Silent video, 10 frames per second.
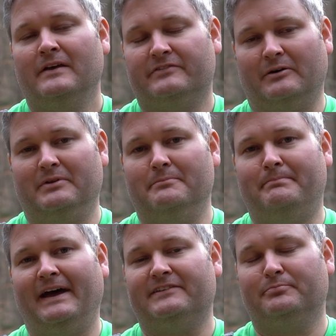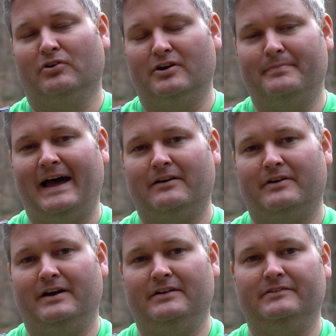some of the best blurred
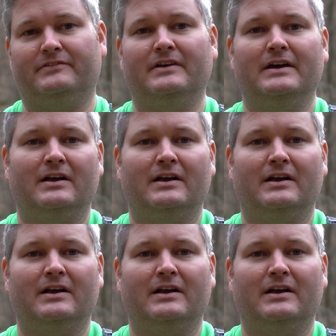backgrounds